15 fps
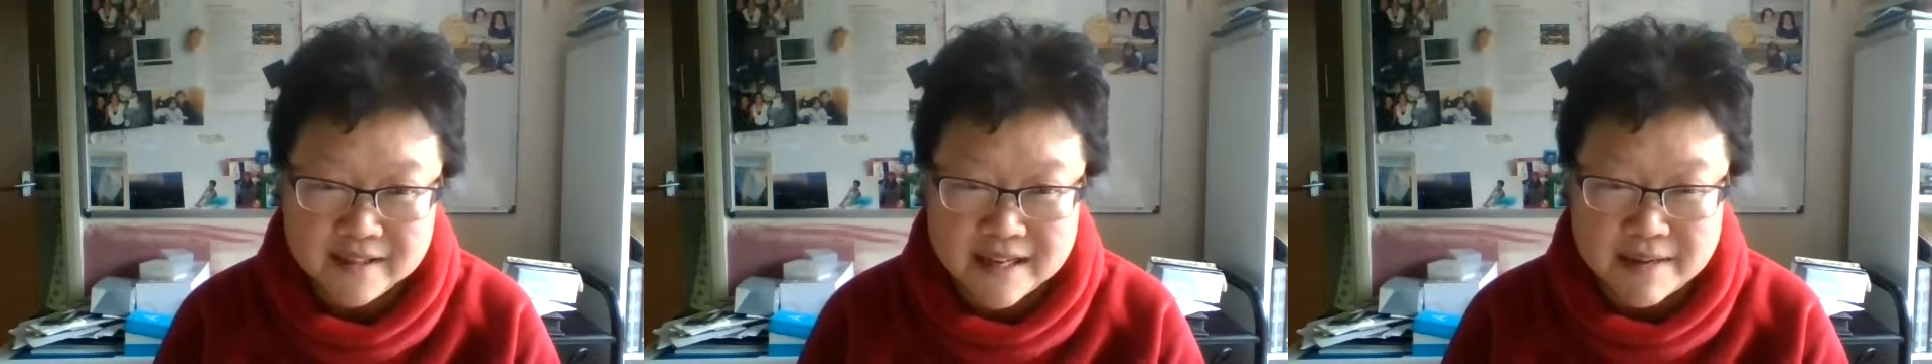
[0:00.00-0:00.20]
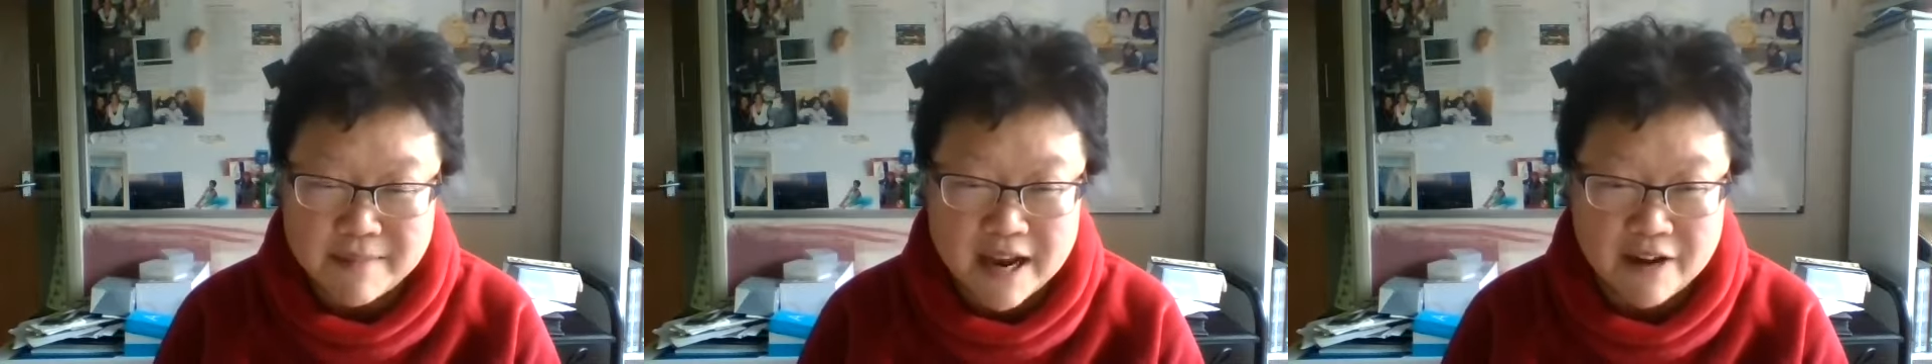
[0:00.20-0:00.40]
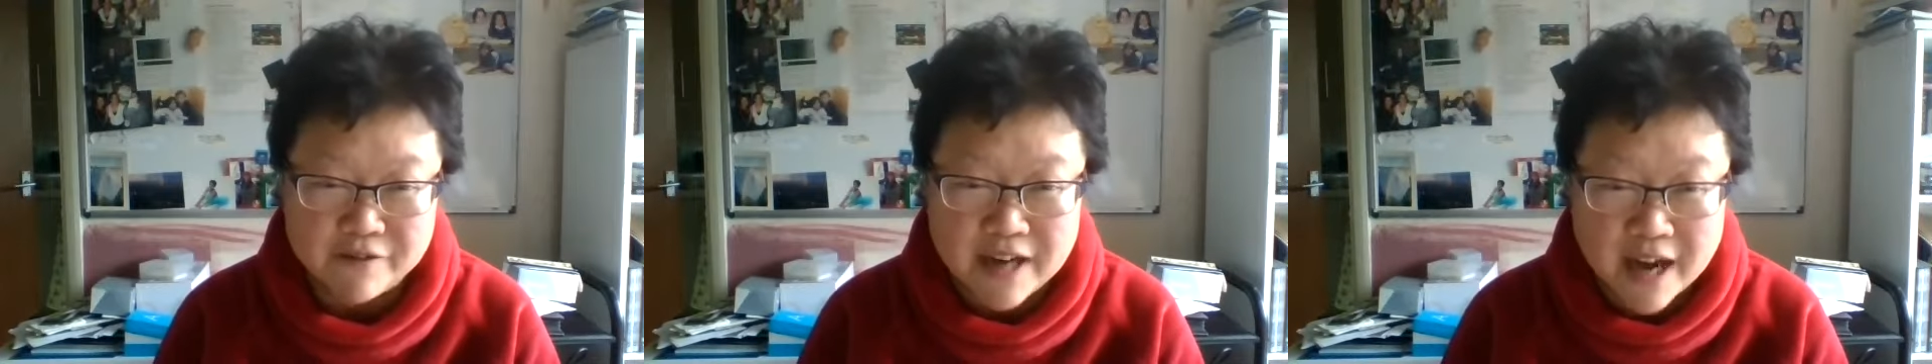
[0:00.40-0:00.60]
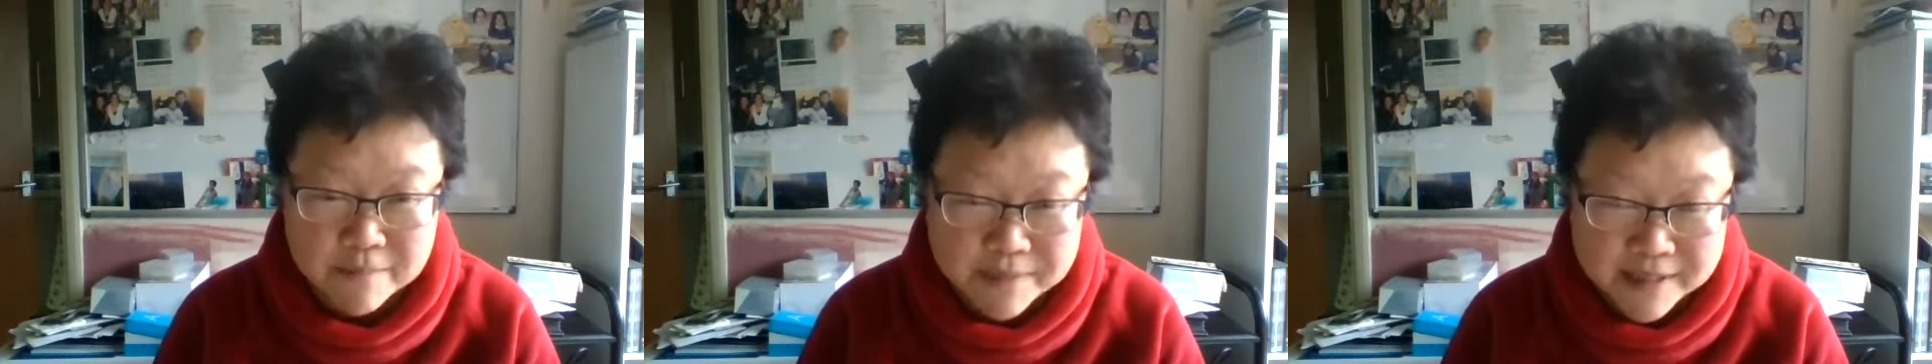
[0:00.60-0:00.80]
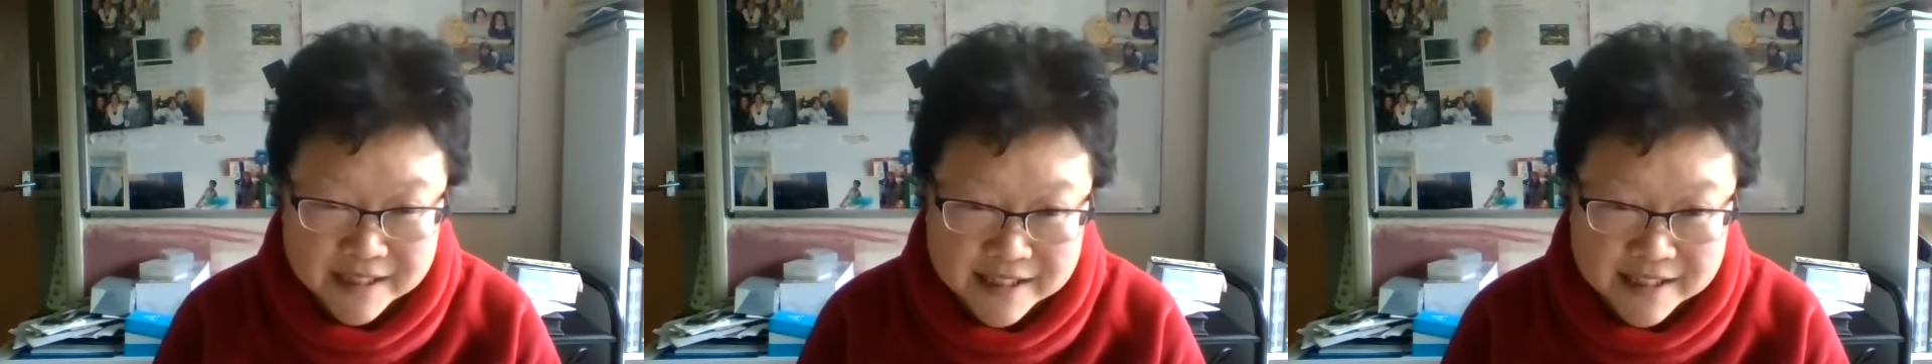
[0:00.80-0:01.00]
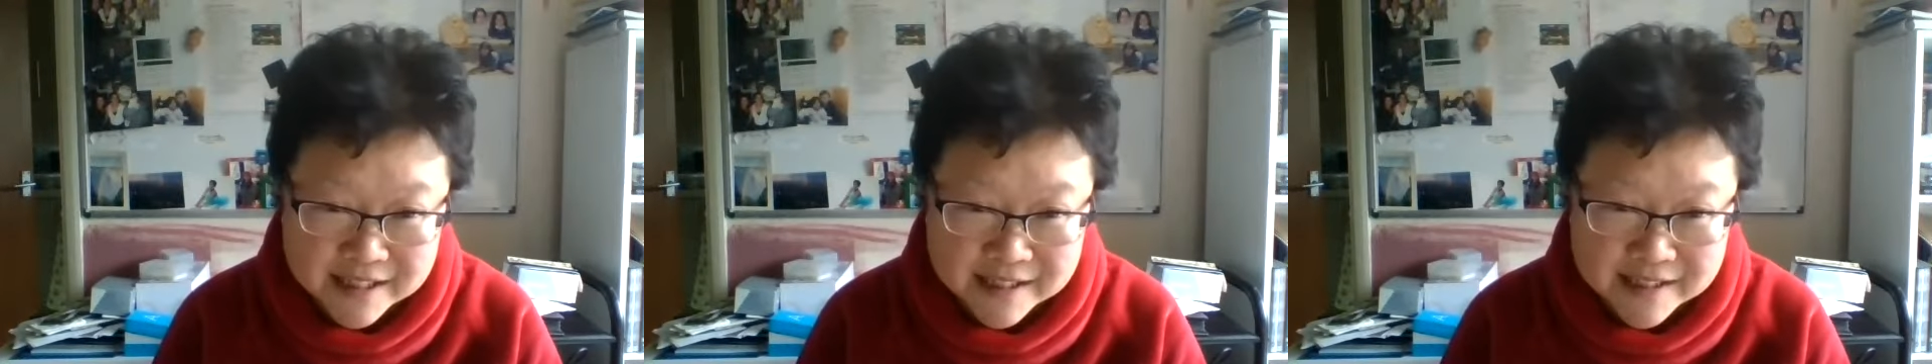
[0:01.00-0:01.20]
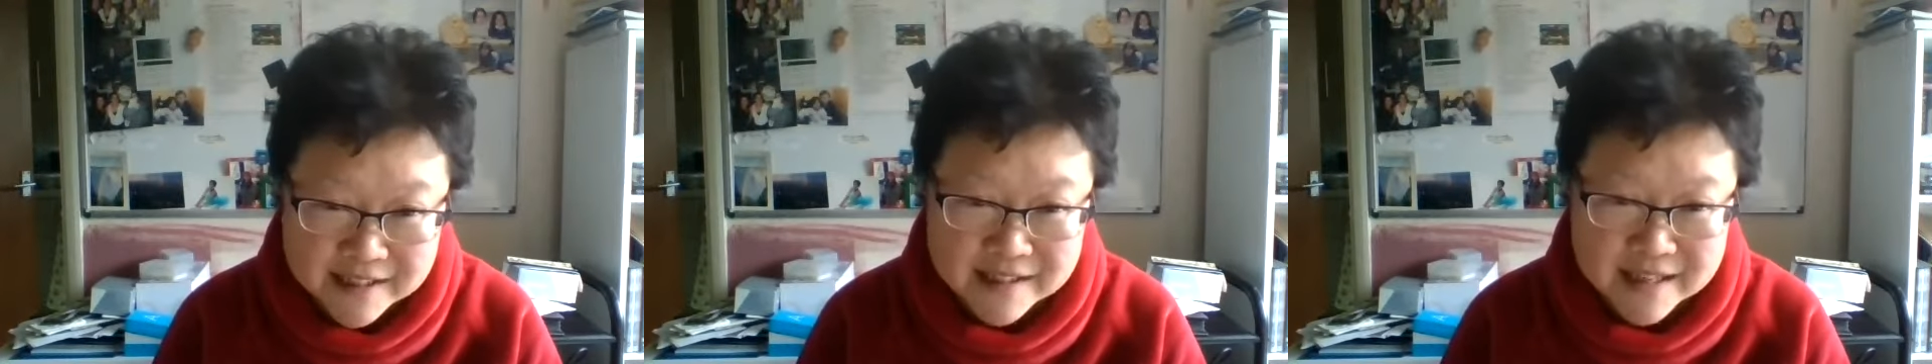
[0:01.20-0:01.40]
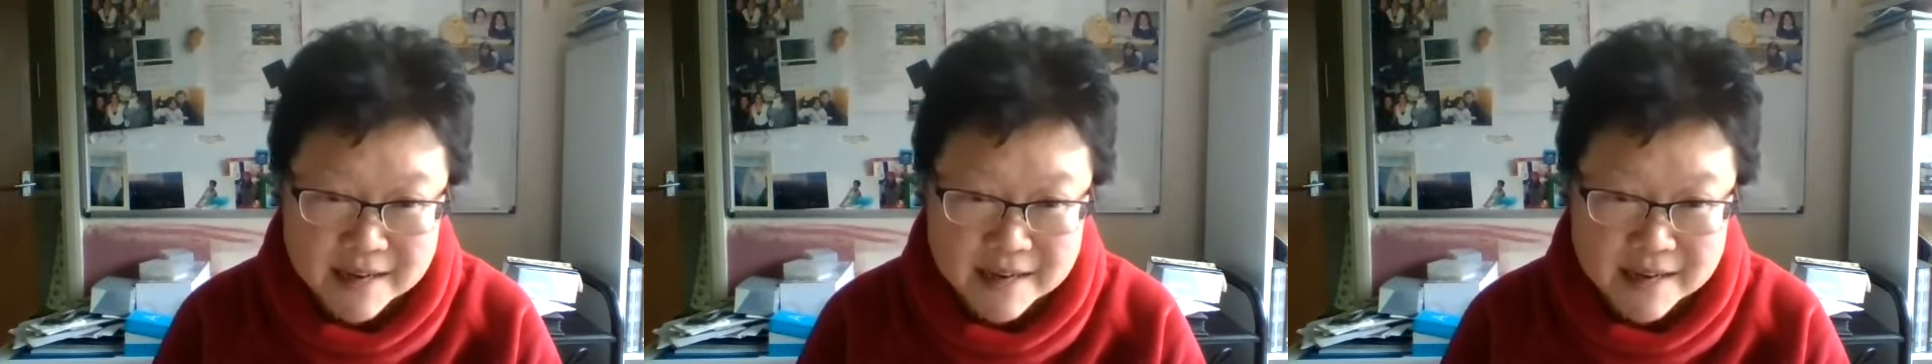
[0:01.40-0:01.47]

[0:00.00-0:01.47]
They may have diabetes.